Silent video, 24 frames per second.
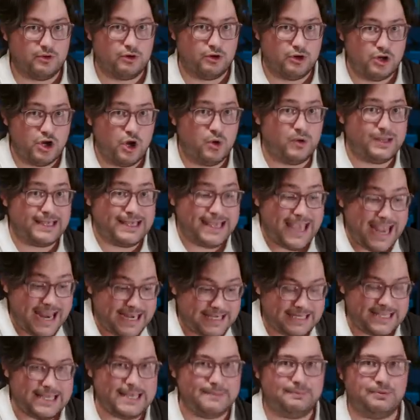There are no
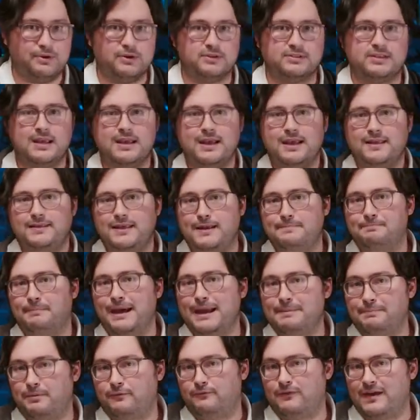gatekeepers that
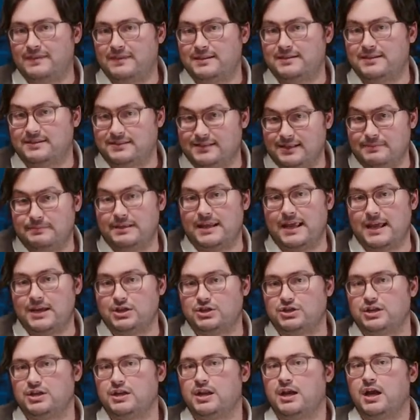might prevent the
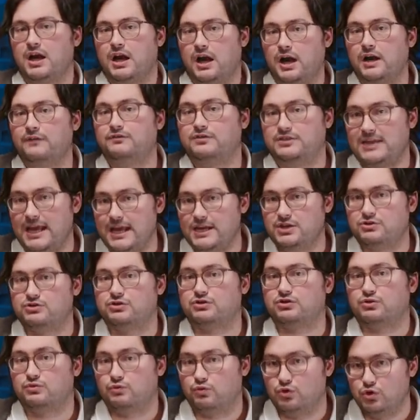dissemination of
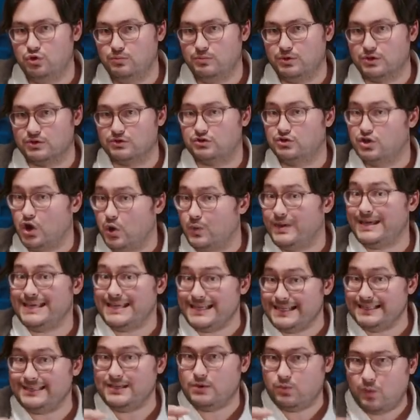dangerous rumors. No
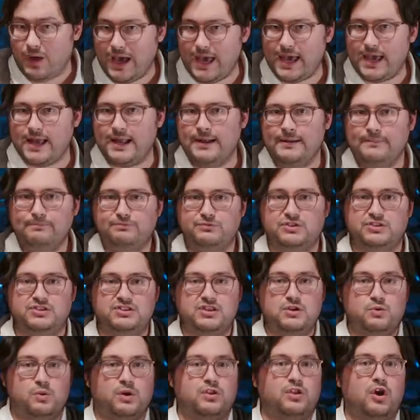easy way to
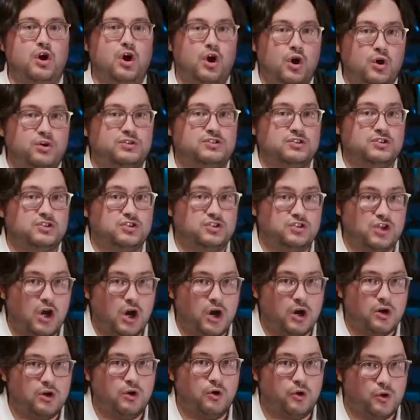see where the hoaxes
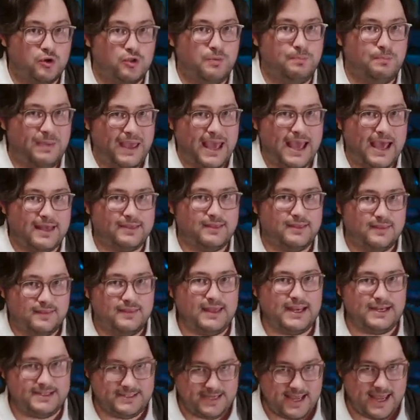start or the path
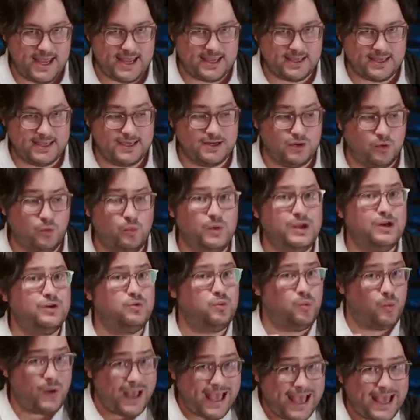they take. In a
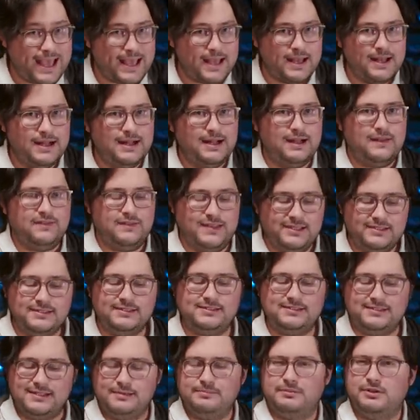weird way, this
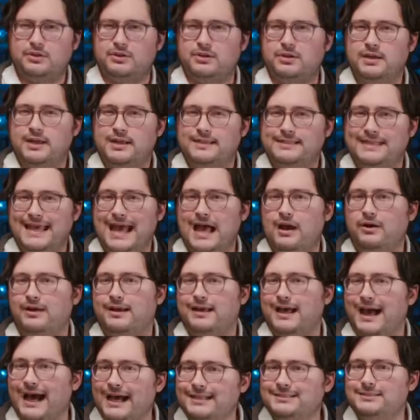is similar to how
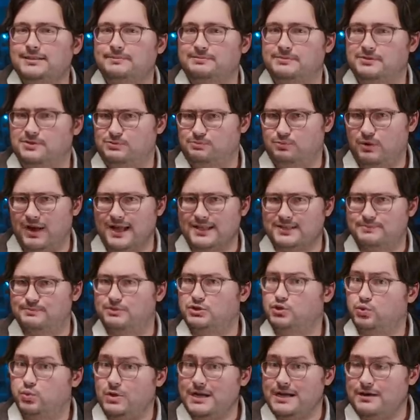gossip spreads
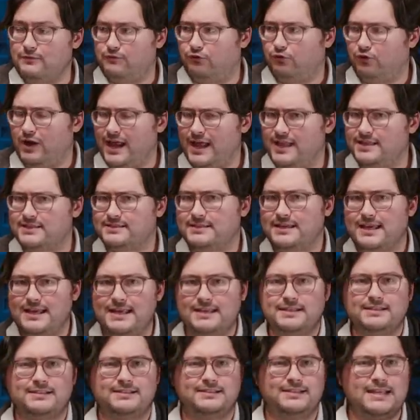between friends
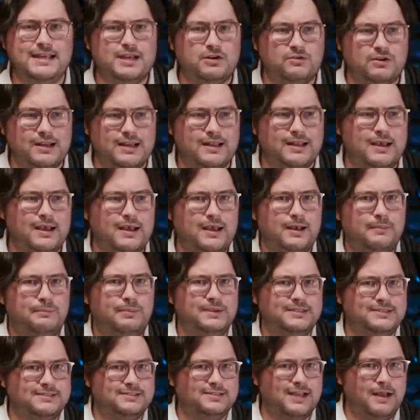in secret,
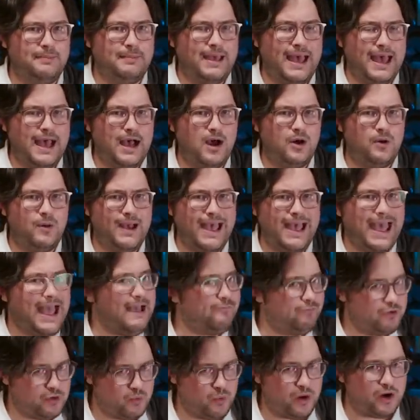but somehow
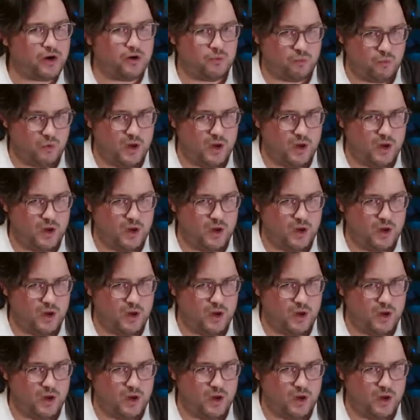everywhere at